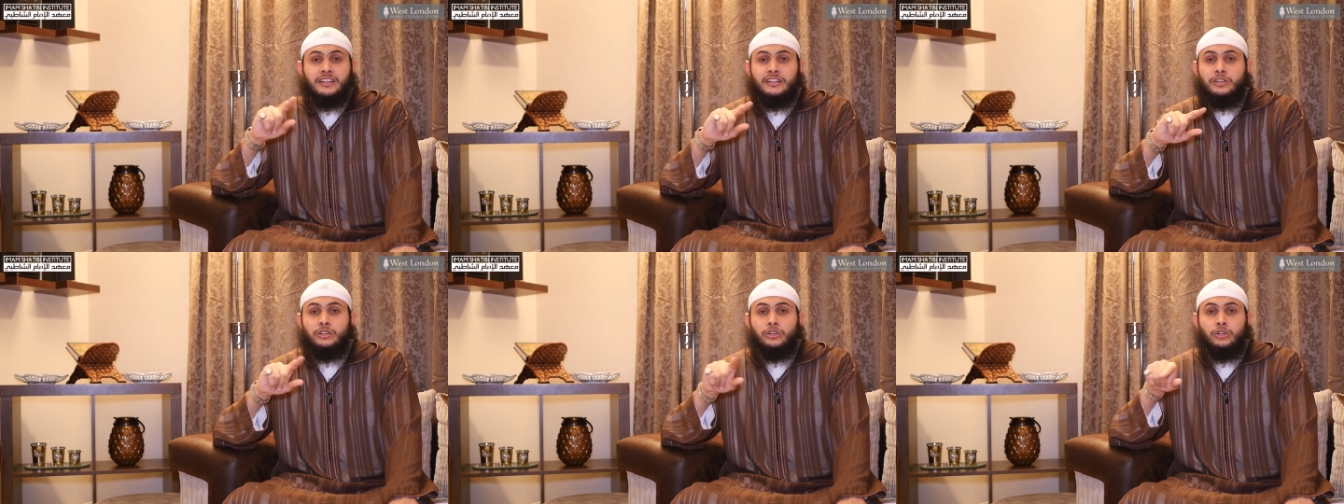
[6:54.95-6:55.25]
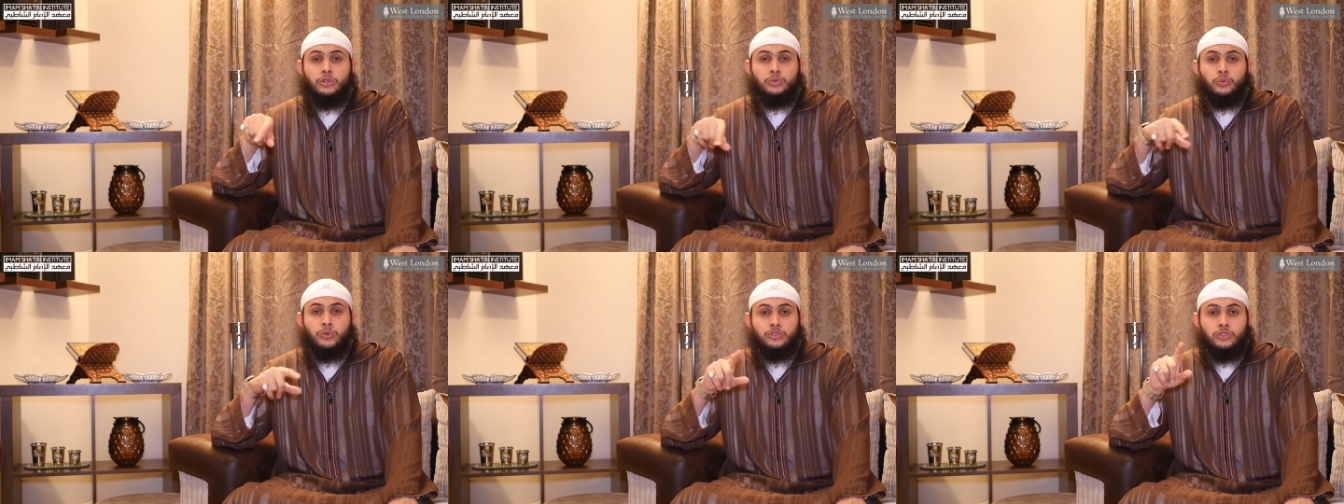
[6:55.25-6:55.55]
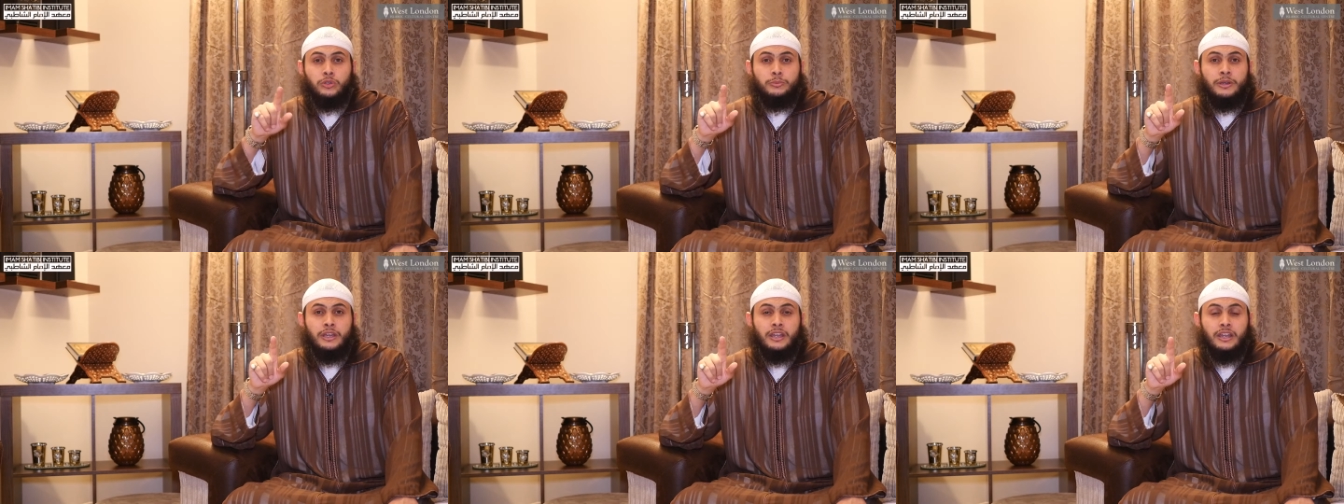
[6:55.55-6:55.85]
They did not
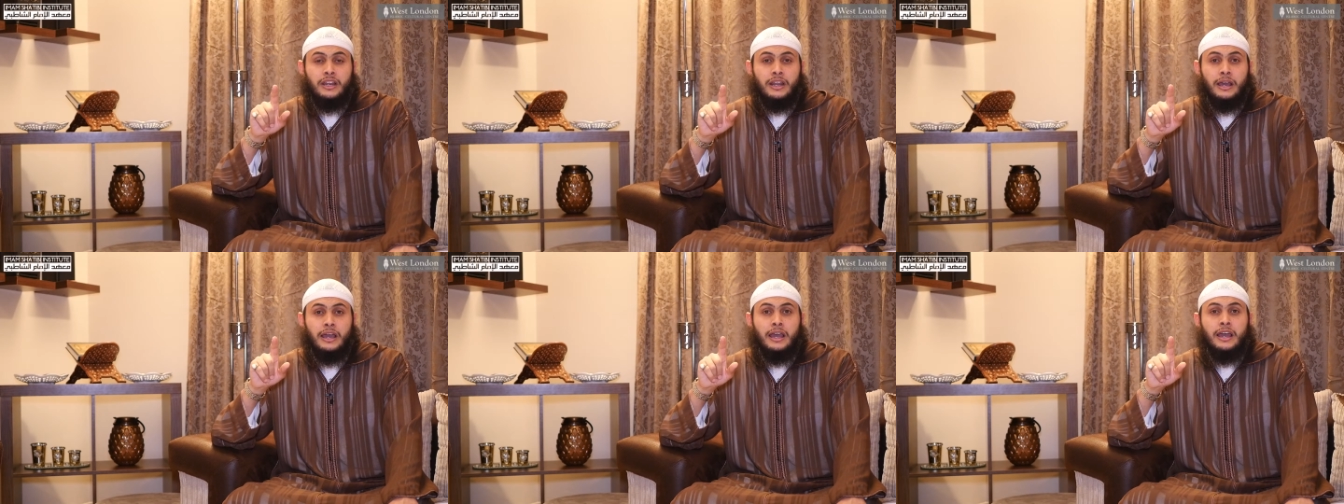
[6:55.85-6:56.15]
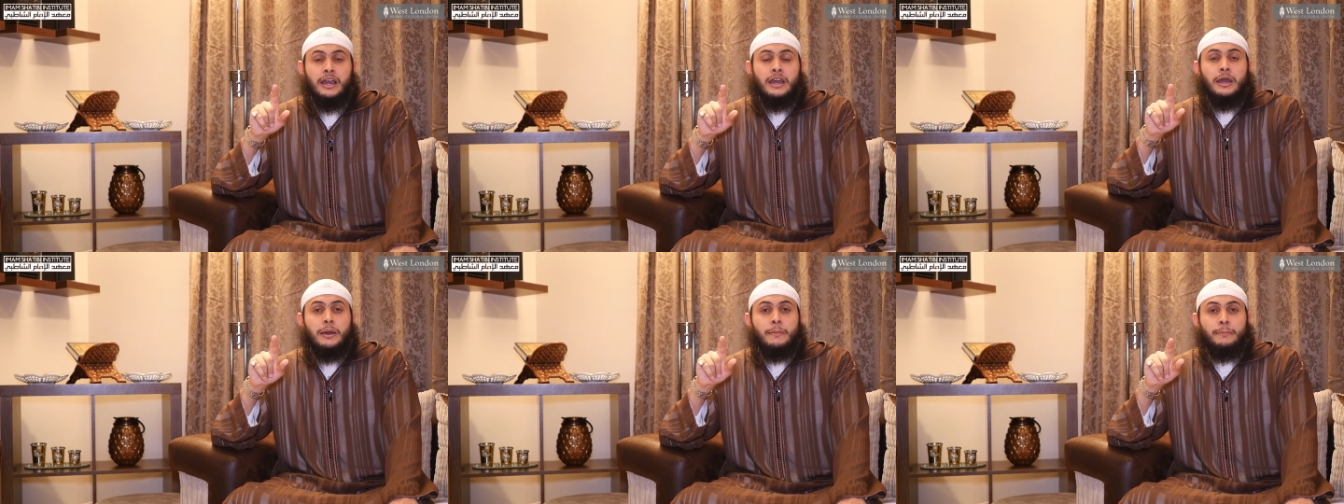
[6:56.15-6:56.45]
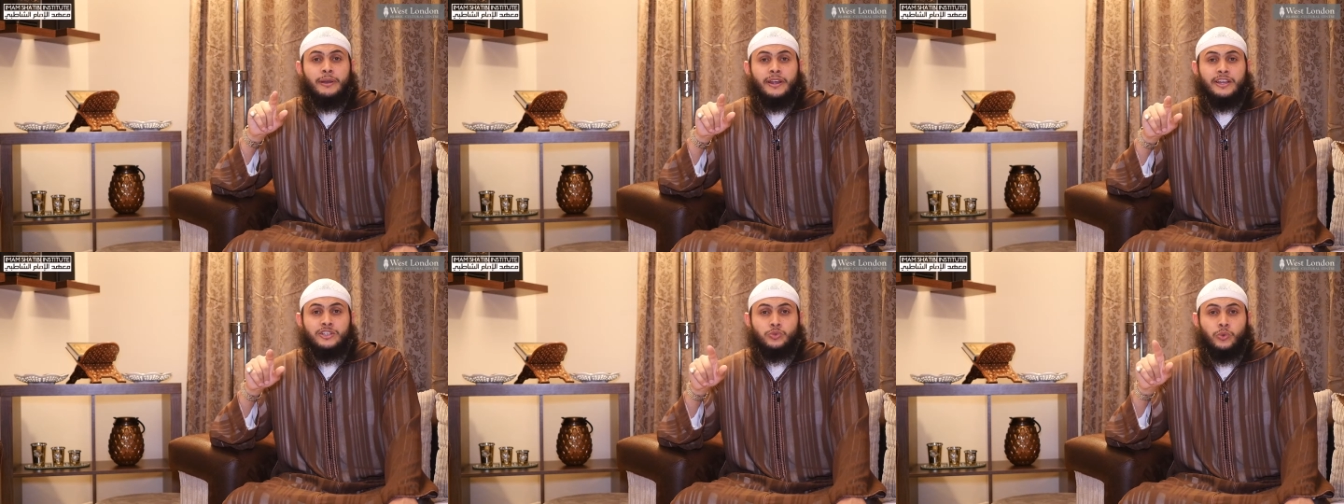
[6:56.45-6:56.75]
want to be in a
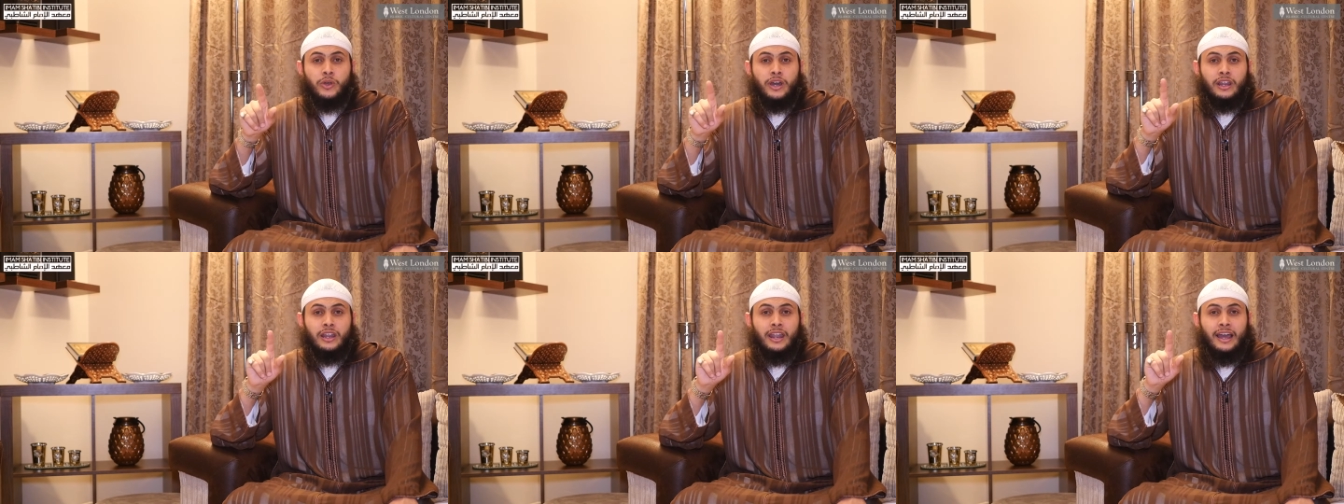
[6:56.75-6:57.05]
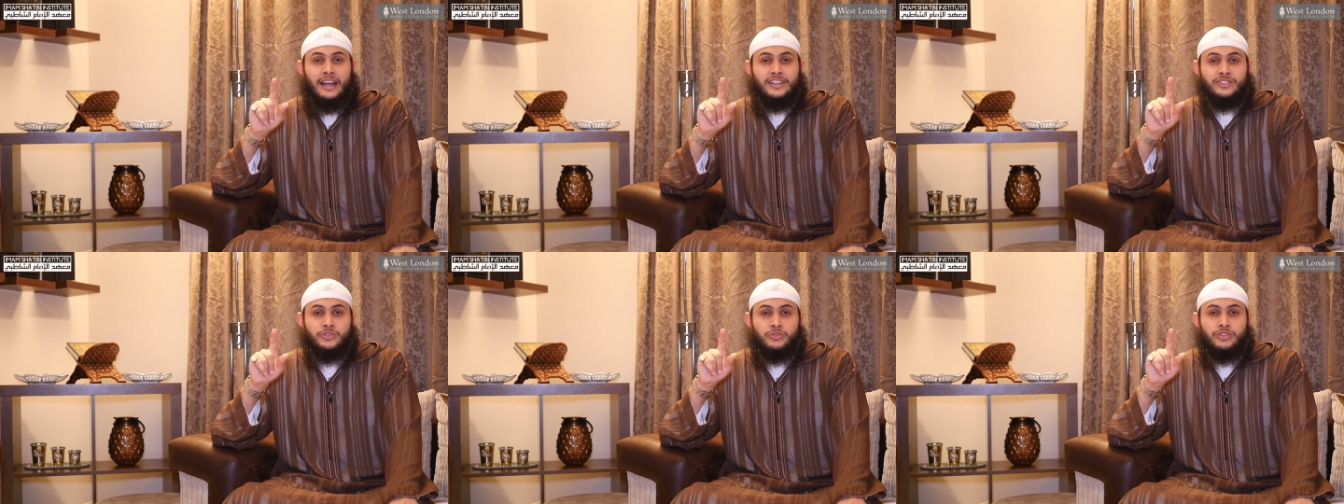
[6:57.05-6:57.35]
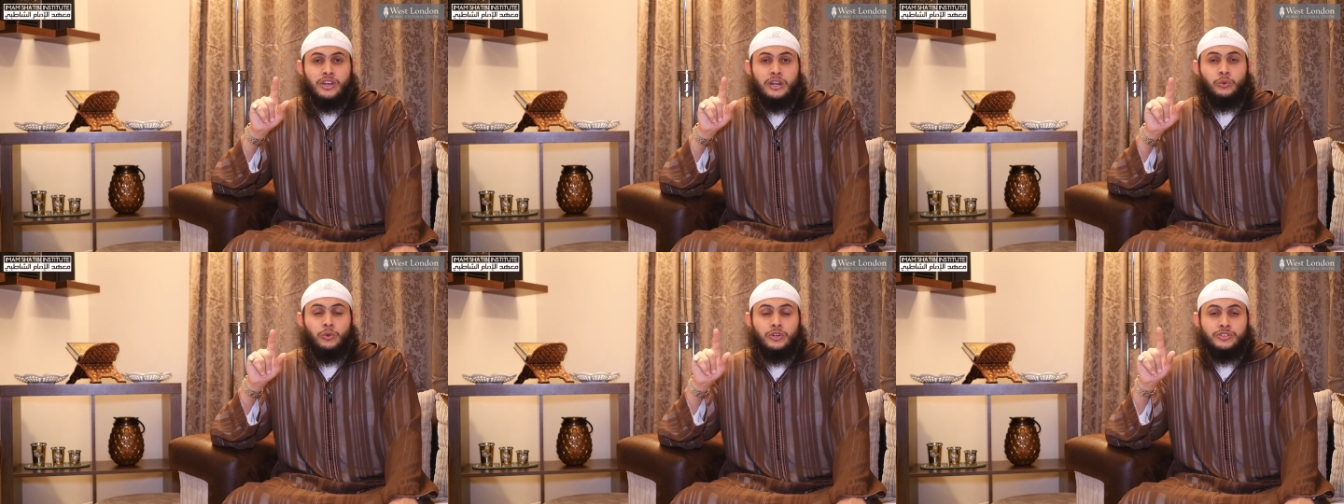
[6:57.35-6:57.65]
place where Allah
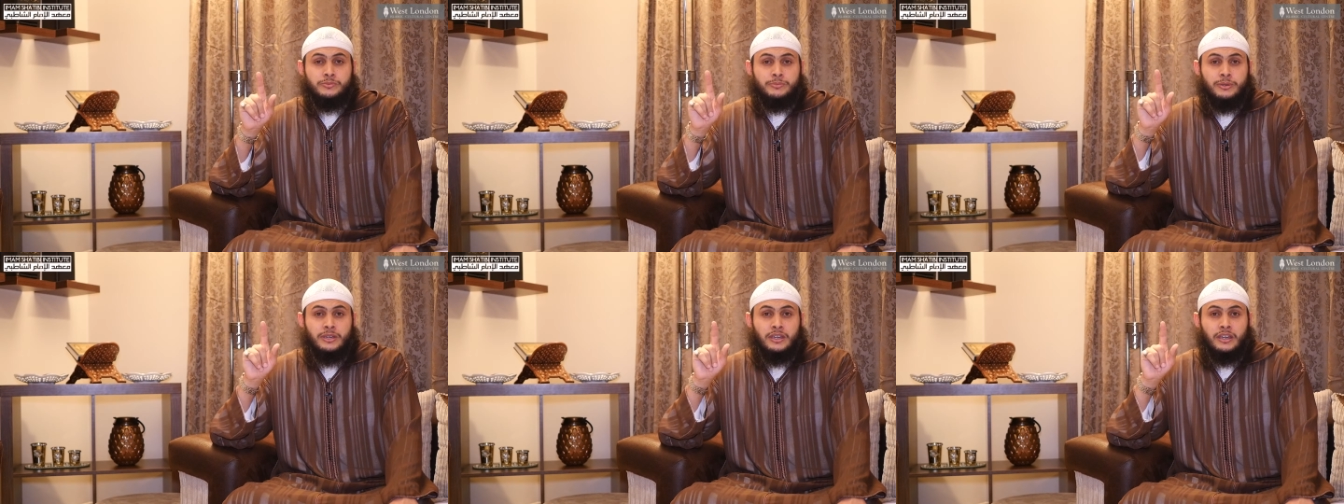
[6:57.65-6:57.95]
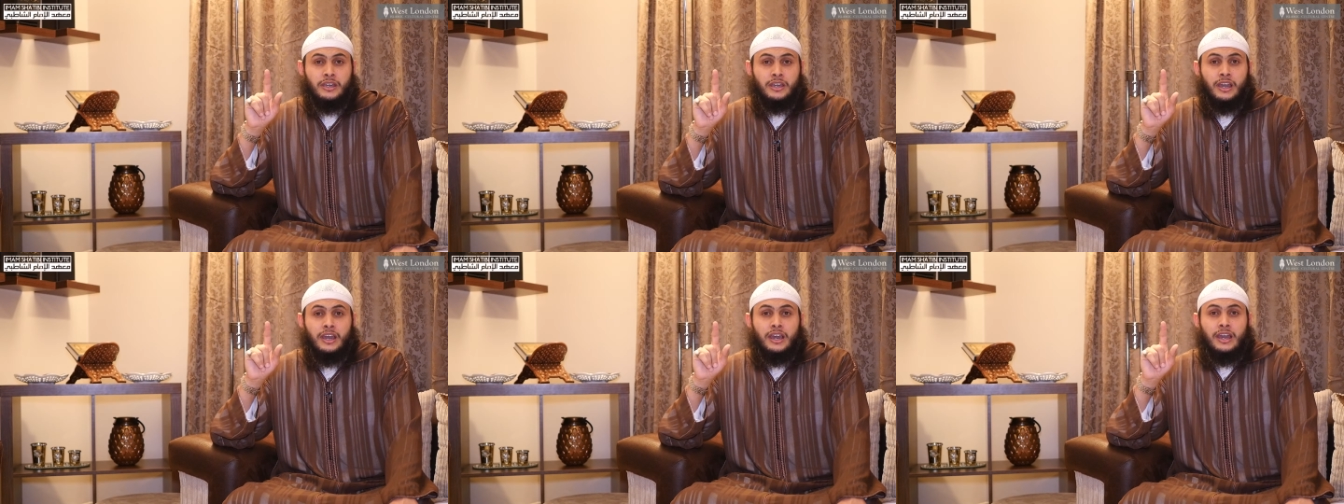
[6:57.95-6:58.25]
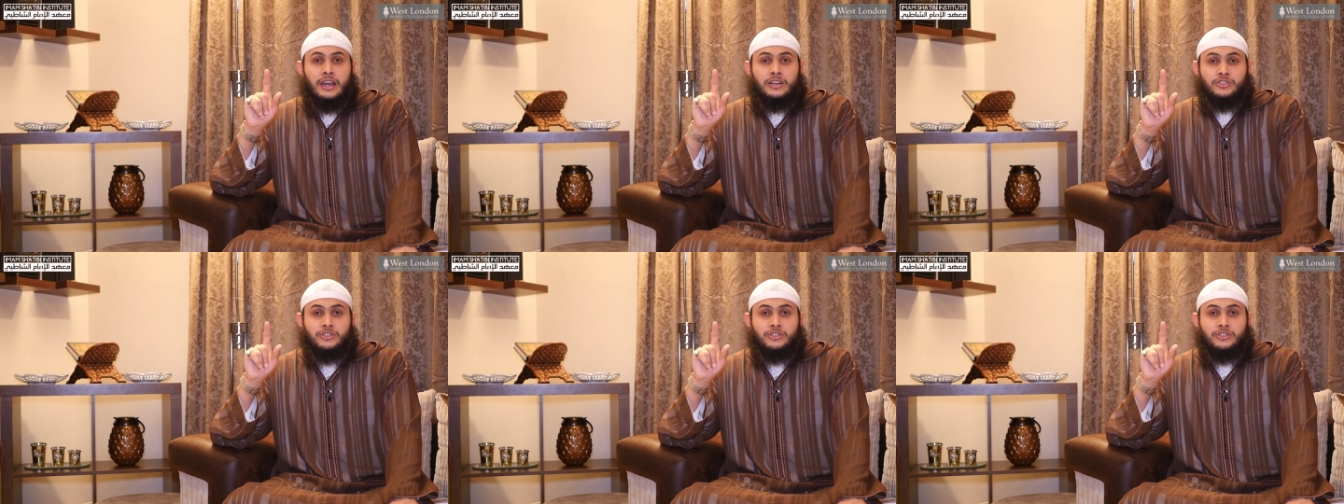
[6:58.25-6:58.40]
Azza was being,